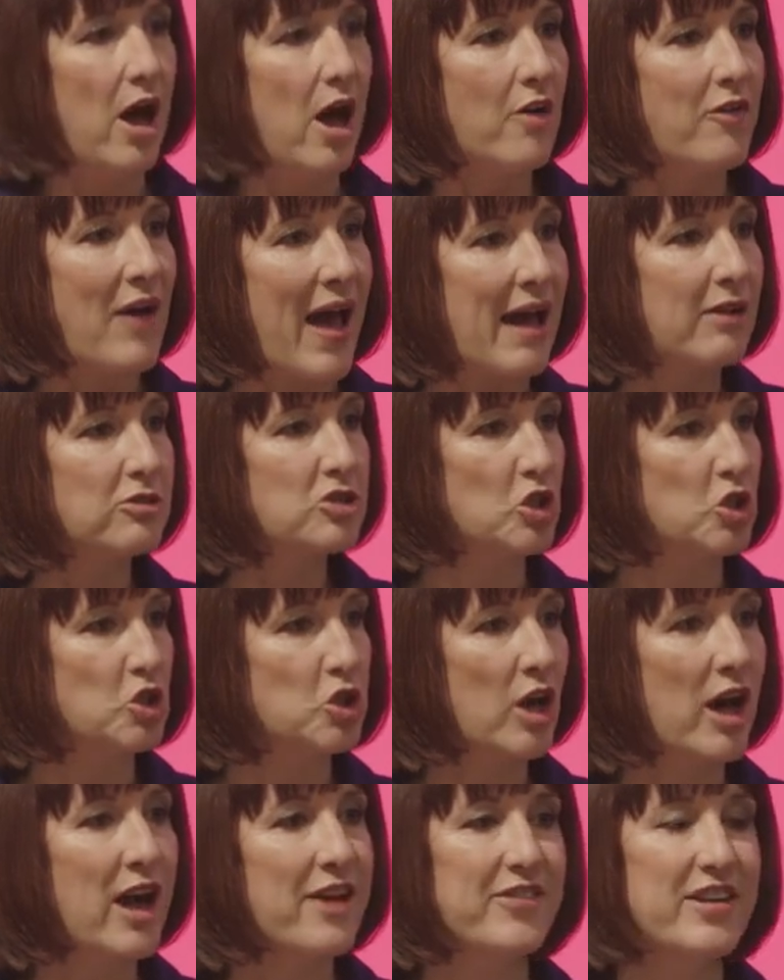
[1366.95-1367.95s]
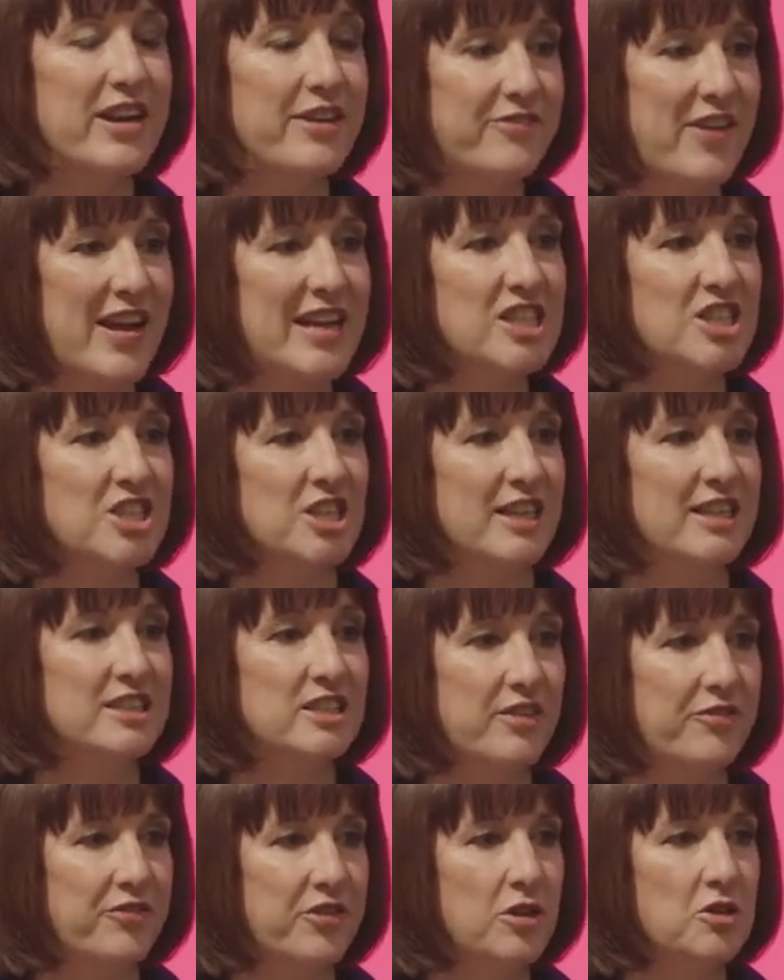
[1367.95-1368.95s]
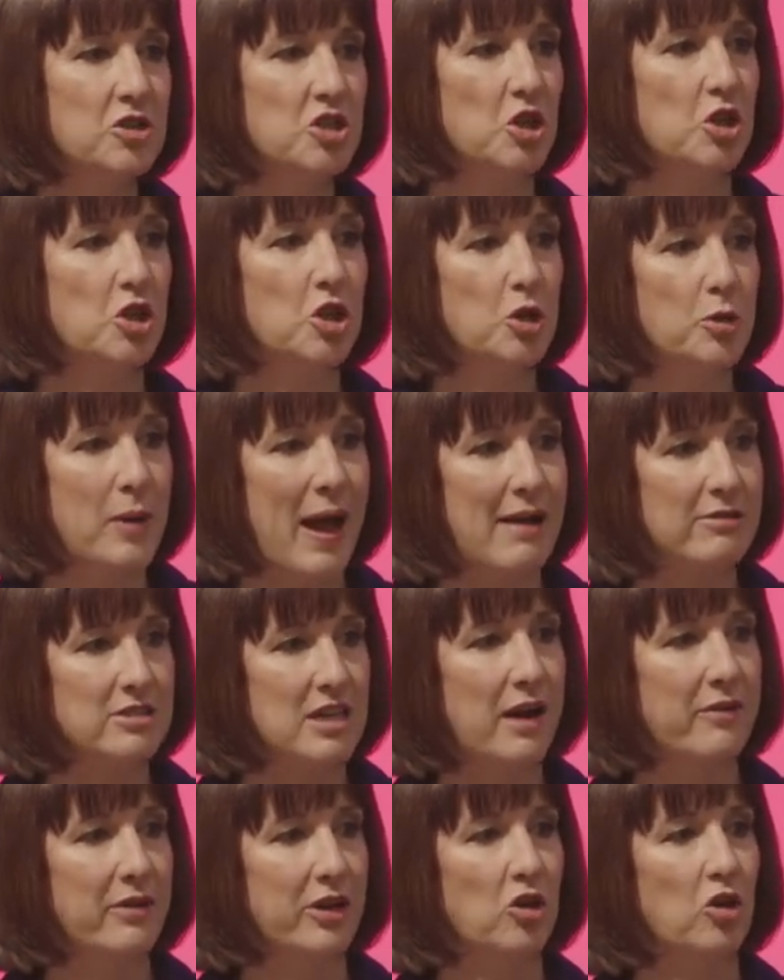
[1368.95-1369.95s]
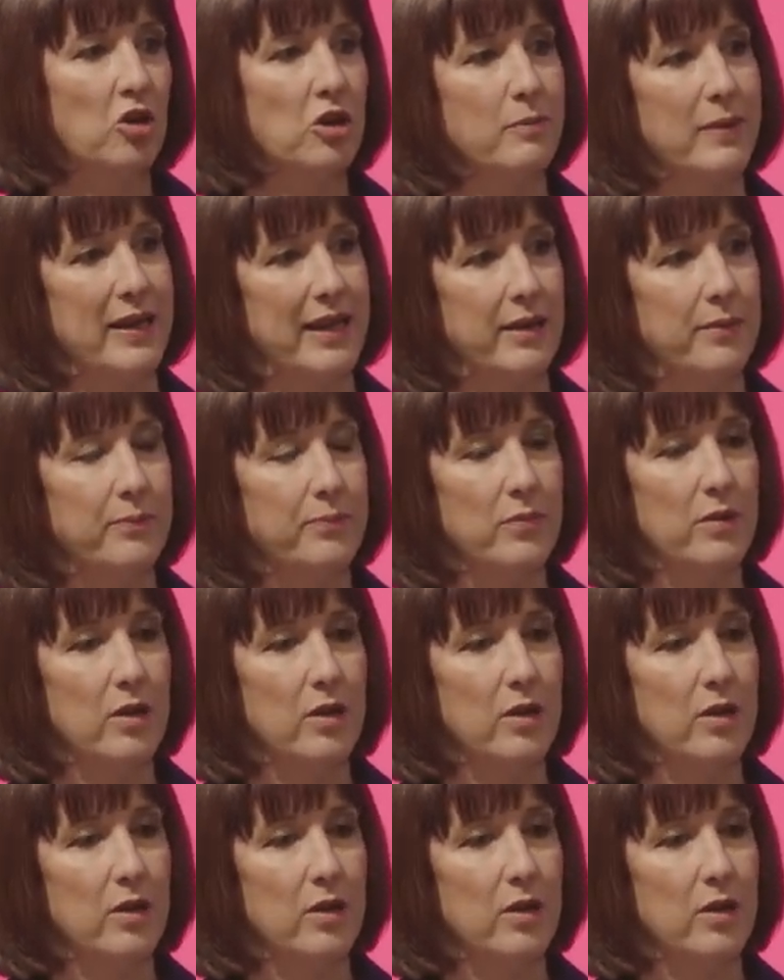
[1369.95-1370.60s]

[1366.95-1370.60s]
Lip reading: of how to drive innovation and diffusion throughout our economy,